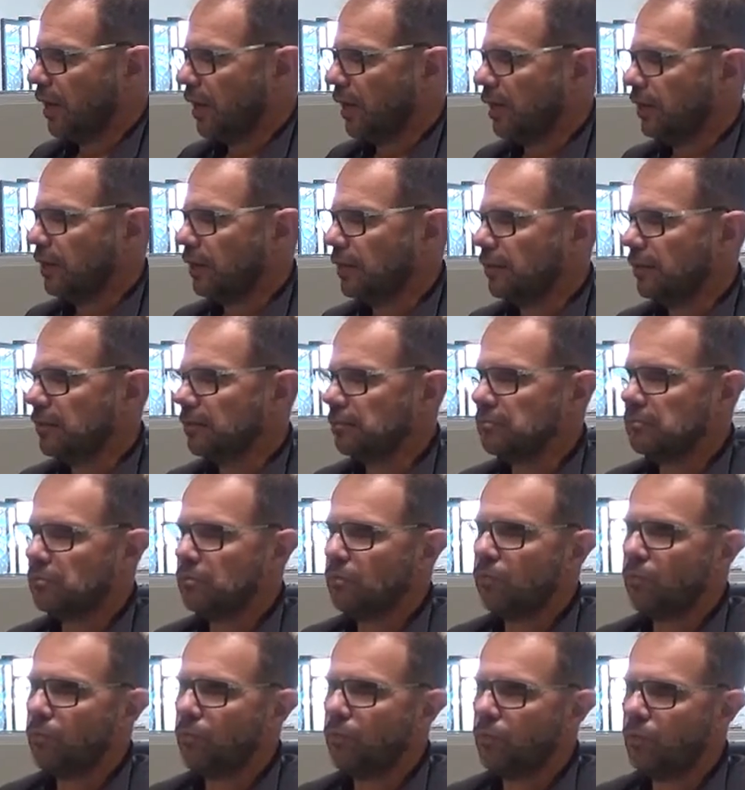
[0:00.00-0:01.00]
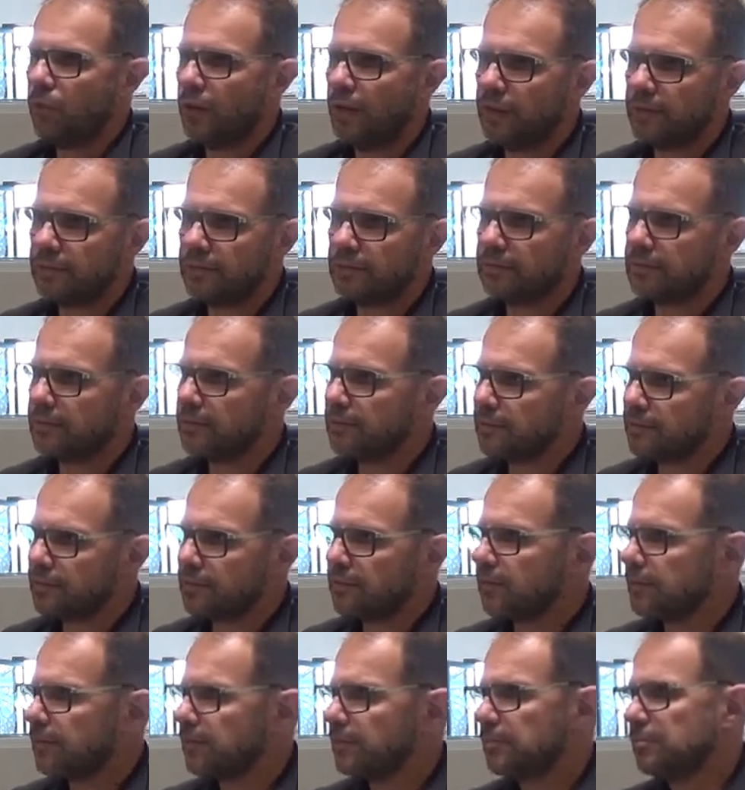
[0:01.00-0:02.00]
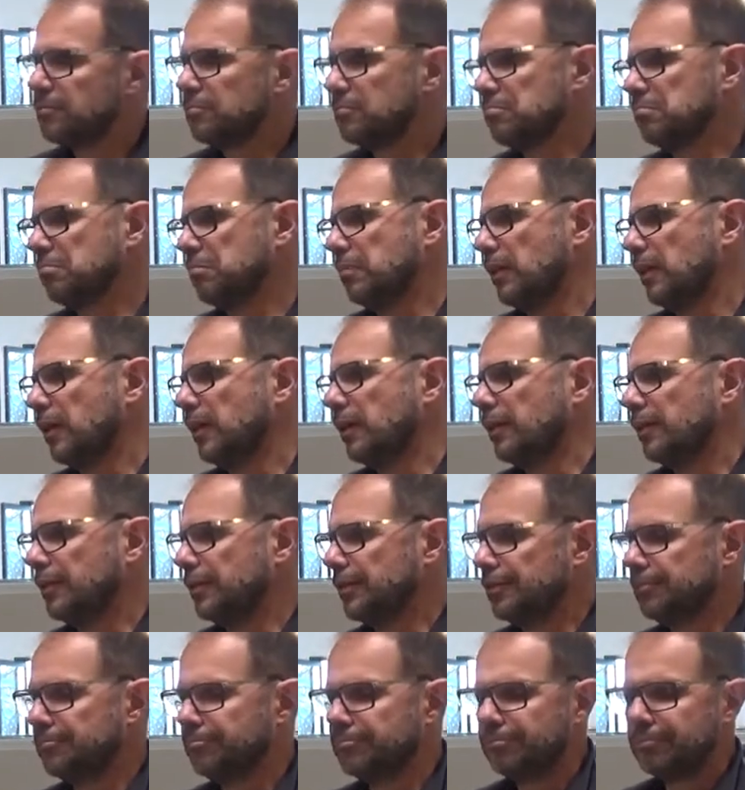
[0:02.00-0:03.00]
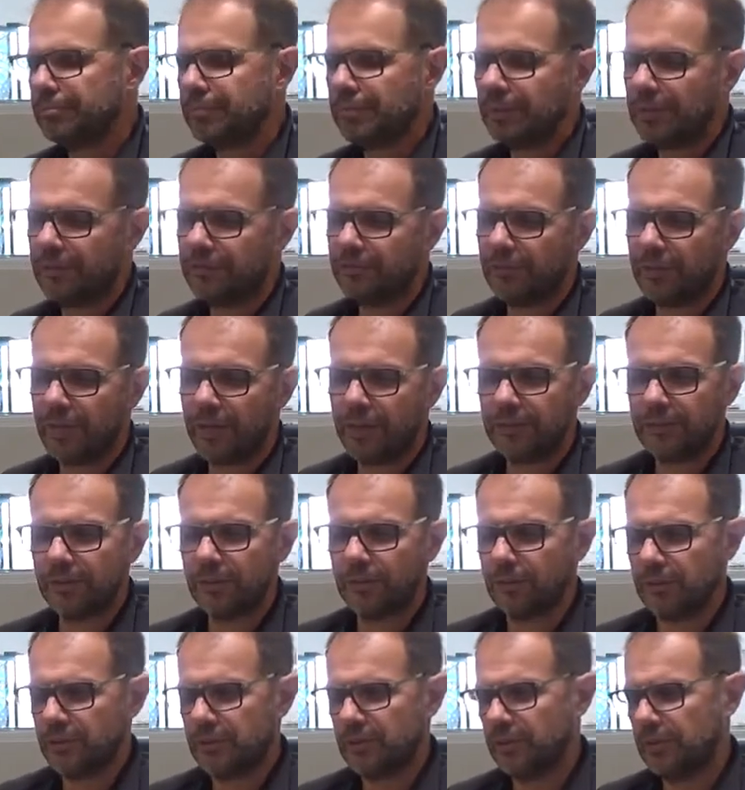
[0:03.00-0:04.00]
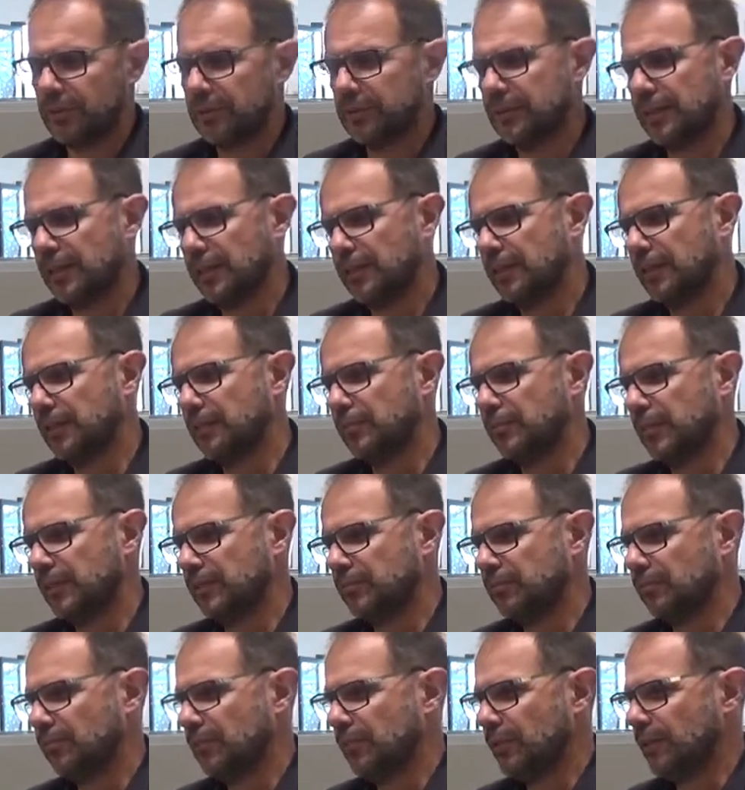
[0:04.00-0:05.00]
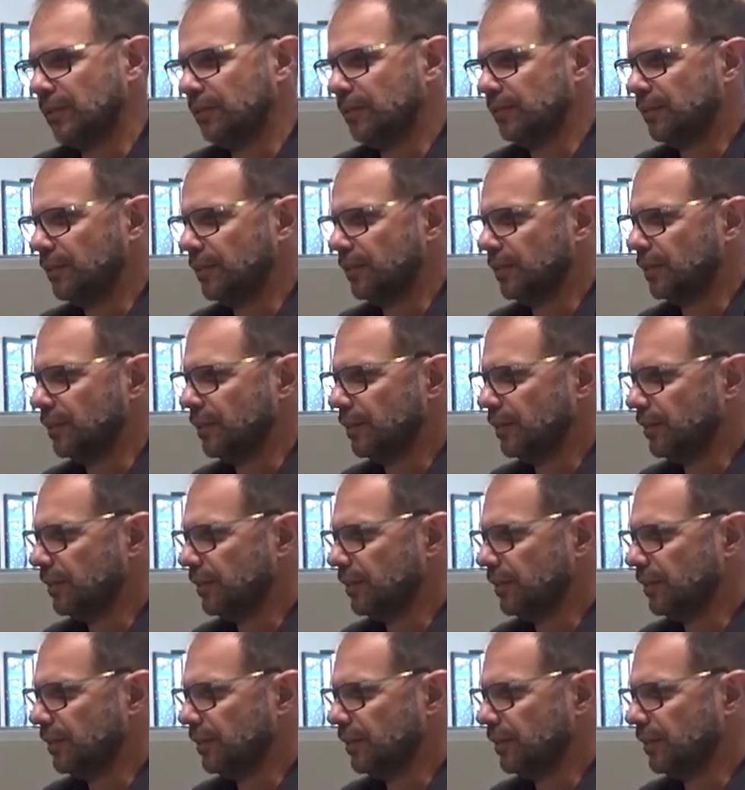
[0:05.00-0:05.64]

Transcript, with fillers: Uh, what's um, forgot the question exactly what the, the